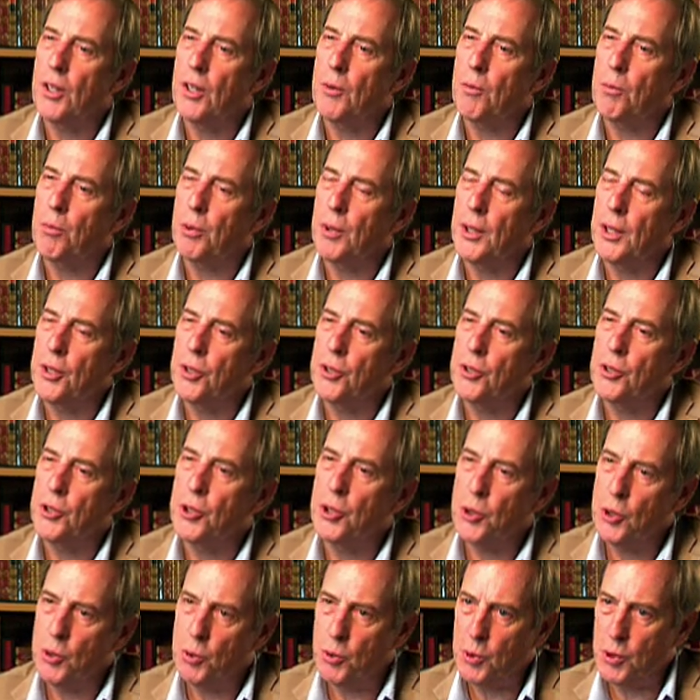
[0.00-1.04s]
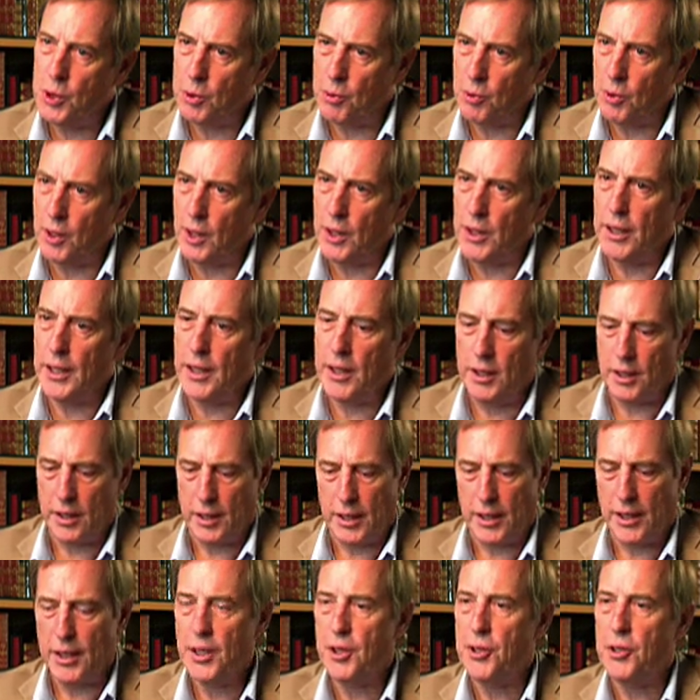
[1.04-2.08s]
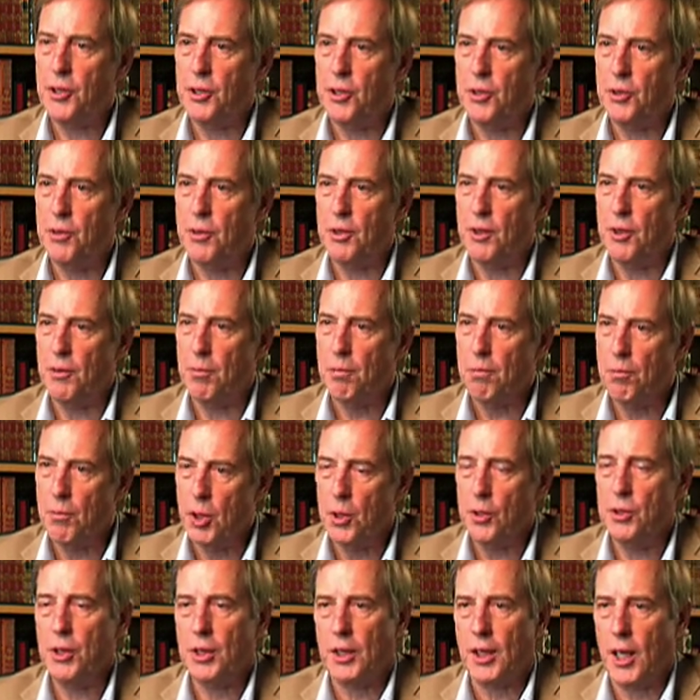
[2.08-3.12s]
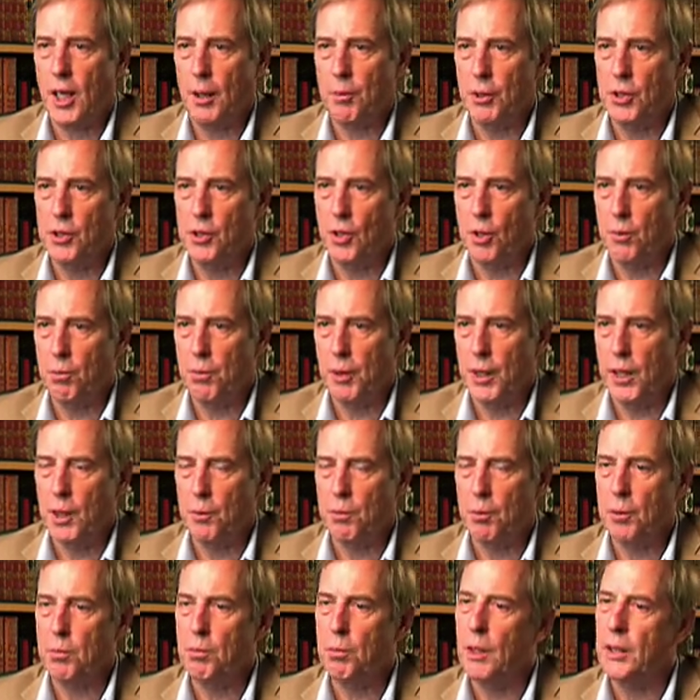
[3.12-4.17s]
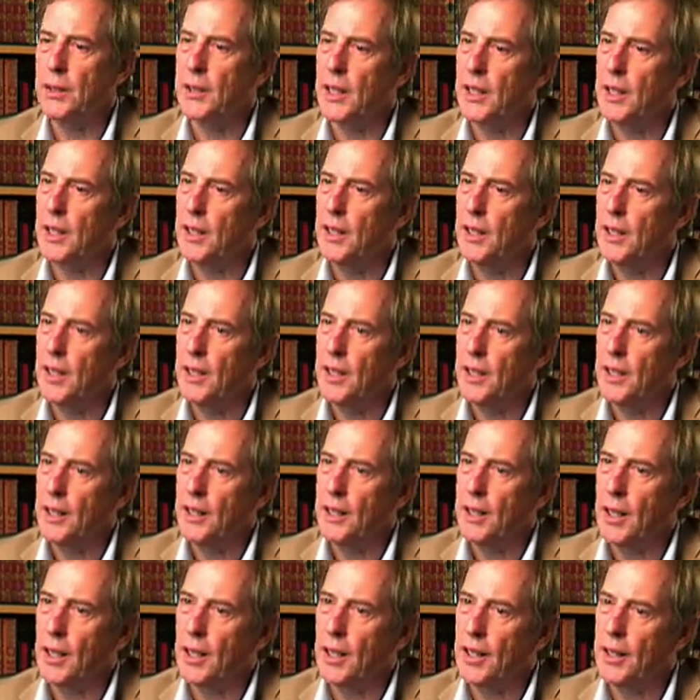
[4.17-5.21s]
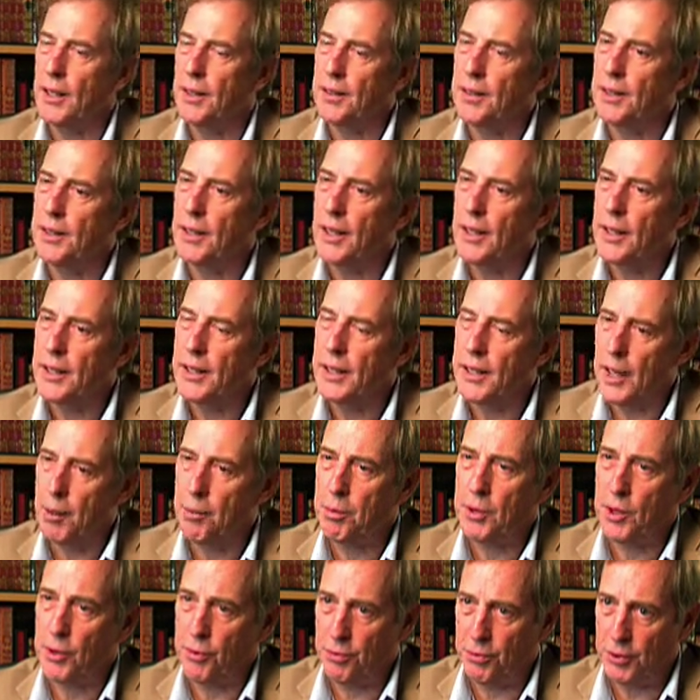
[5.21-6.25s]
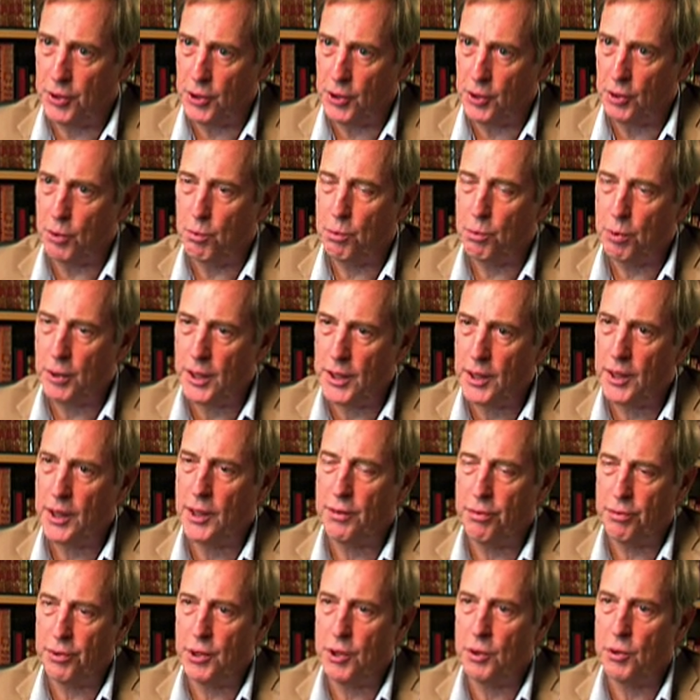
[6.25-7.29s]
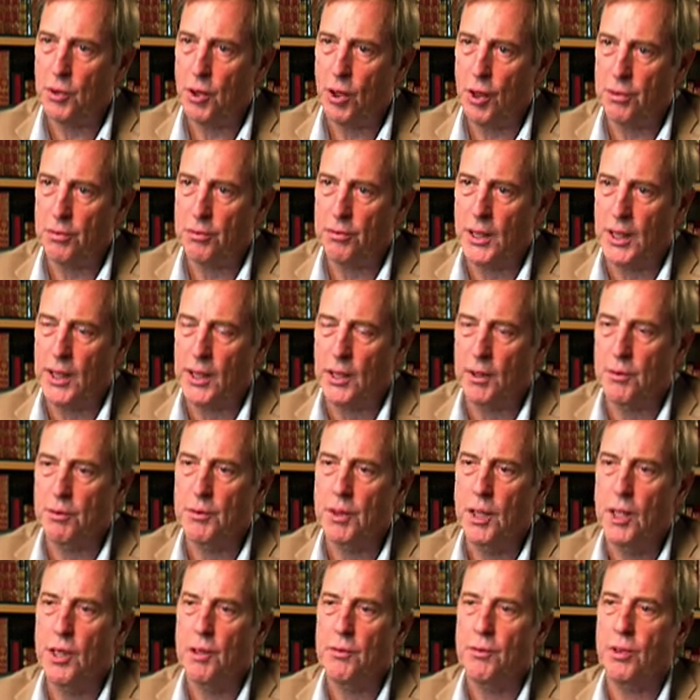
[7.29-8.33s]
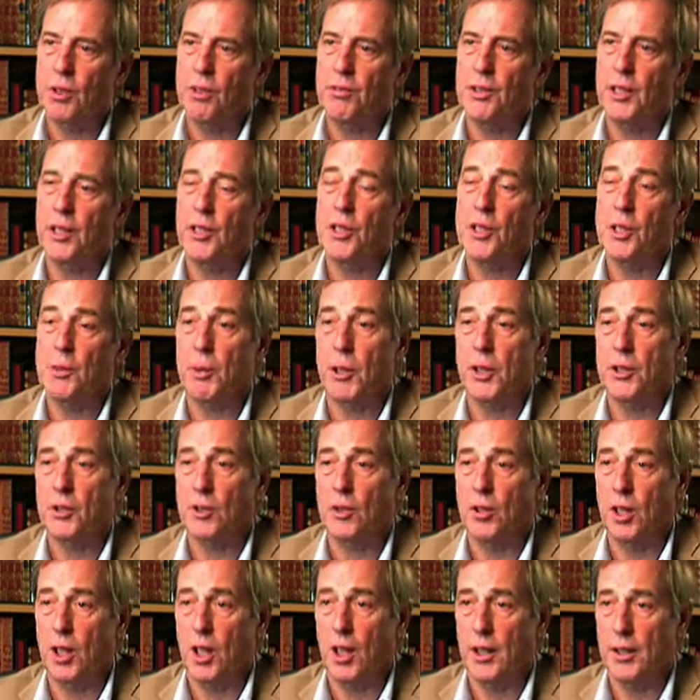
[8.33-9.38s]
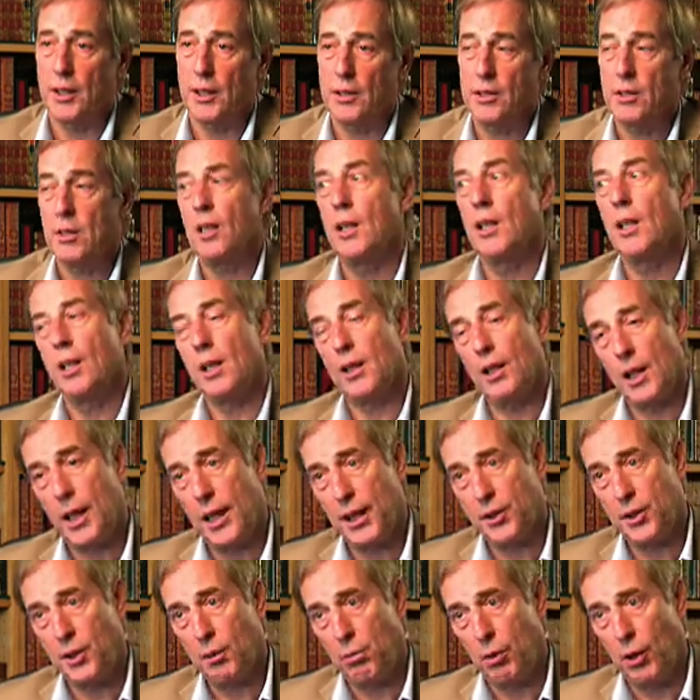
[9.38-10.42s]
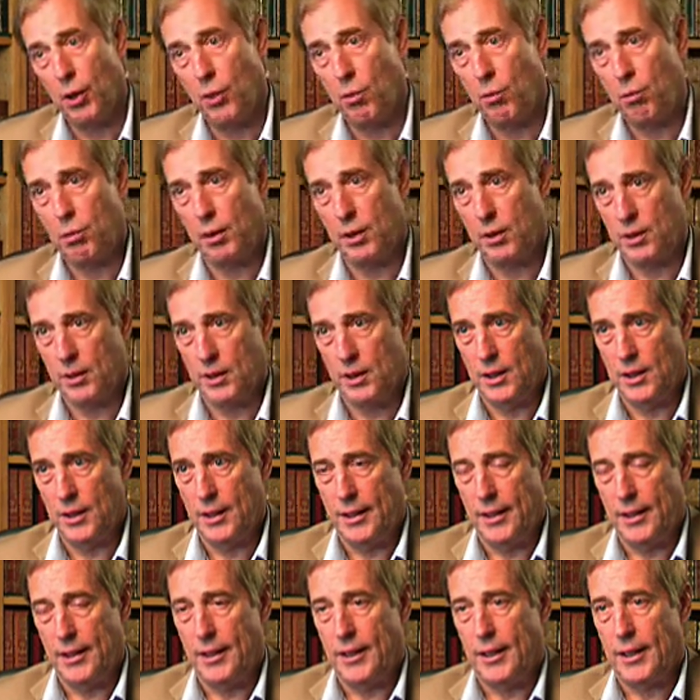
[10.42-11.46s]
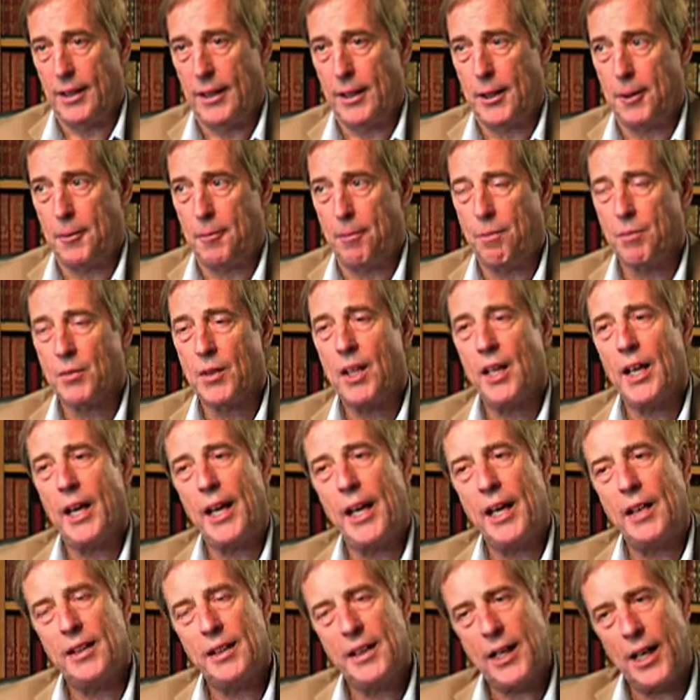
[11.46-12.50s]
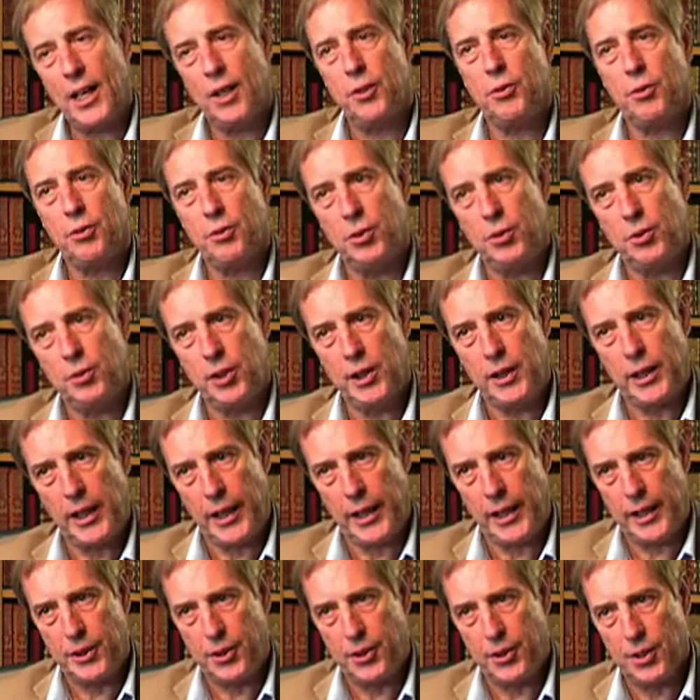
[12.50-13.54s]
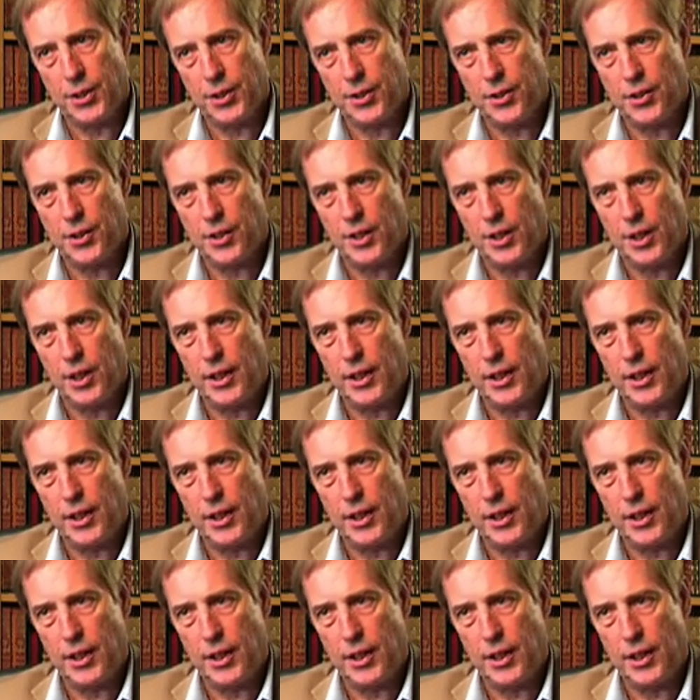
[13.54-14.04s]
printers usually issued most copies on paper, but they kept a few, printed a few on vellum for very special clients, like the Pope. And down through the ages,